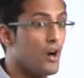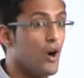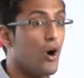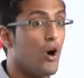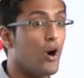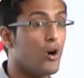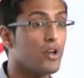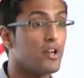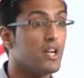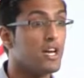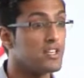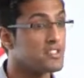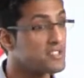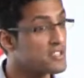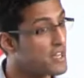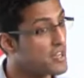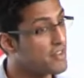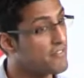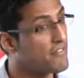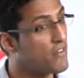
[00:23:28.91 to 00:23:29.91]
on a
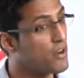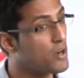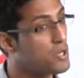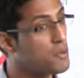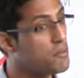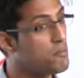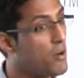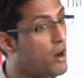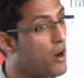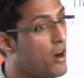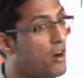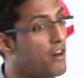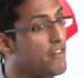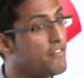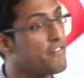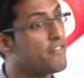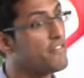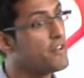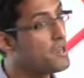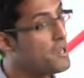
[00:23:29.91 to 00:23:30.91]
certain volume of
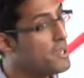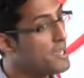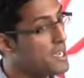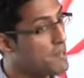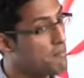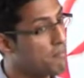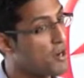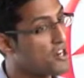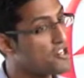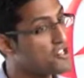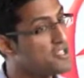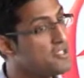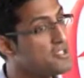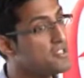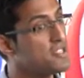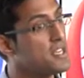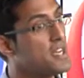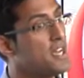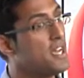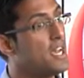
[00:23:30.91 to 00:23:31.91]

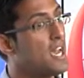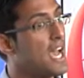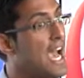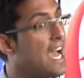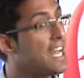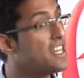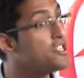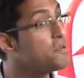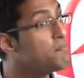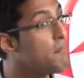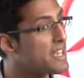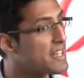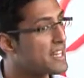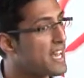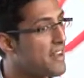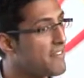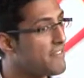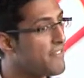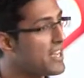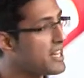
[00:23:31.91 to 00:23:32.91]
impressions, and you make that
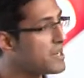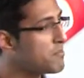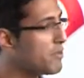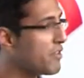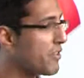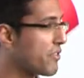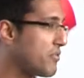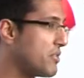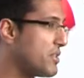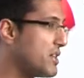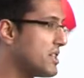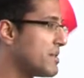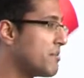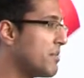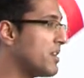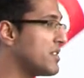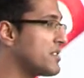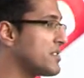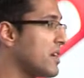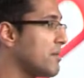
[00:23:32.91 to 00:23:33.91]
available through the
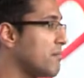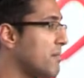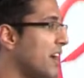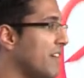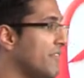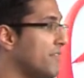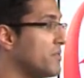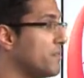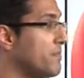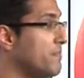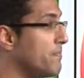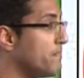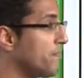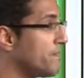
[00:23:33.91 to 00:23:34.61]
demand-side platform.